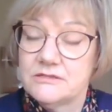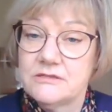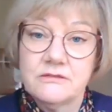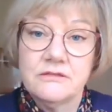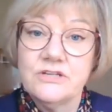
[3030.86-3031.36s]

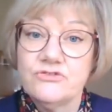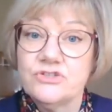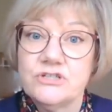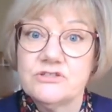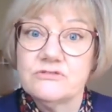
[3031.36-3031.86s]

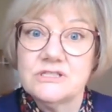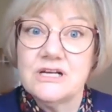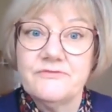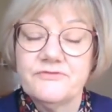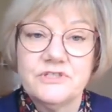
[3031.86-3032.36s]
introduce
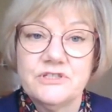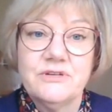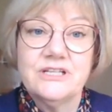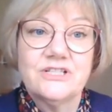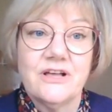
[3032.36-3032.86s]
yourself to
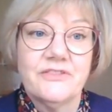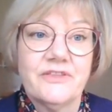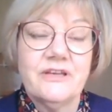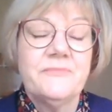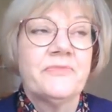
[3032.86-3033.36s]
each
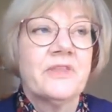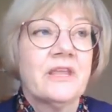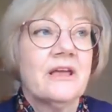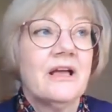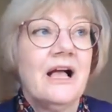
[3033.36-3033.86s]
other
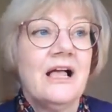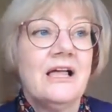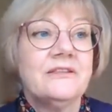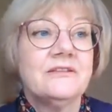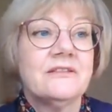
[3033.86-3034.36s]

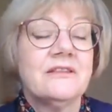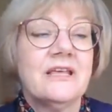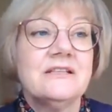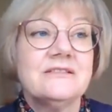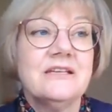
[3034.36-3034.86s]
and then
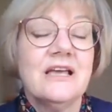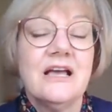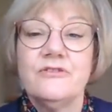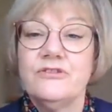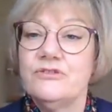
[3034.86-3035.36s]
see how
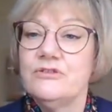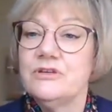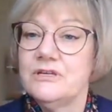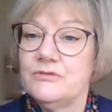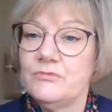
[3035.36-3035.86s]
you
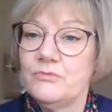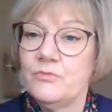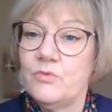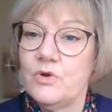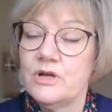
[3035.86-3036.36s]
can
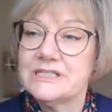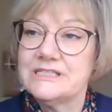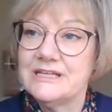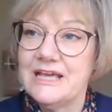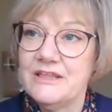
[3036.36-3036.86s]
work
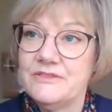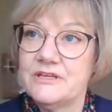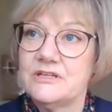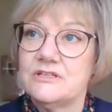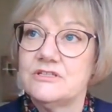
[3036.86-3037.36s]

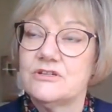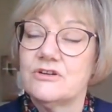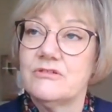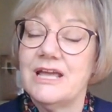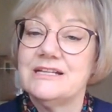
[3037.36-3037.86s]
together to
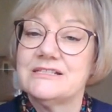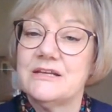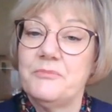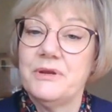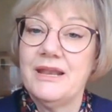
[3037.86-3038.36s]
create a
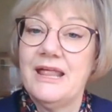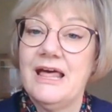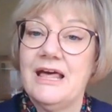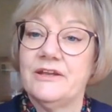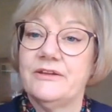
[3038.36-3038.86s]

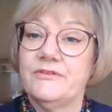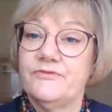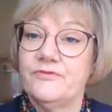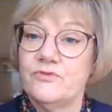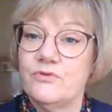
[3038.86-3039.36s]
plan
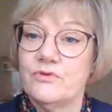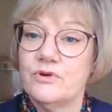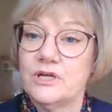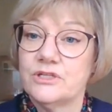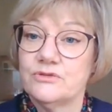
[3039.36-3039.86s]
for a
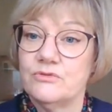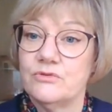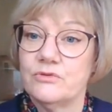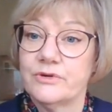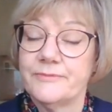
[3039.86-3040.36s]

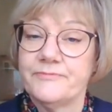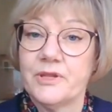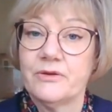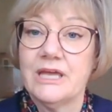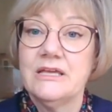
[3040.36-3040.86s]
talk.
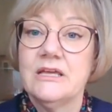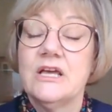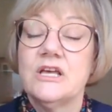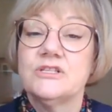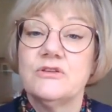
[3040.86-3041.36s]
Okay,
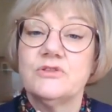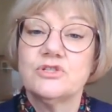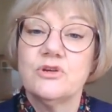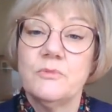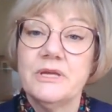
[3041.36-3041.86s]
so the
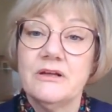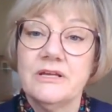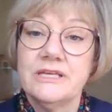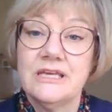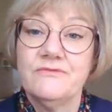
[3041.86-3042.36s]
topic I
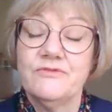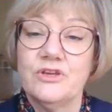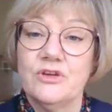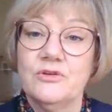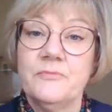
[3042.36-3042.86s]
give you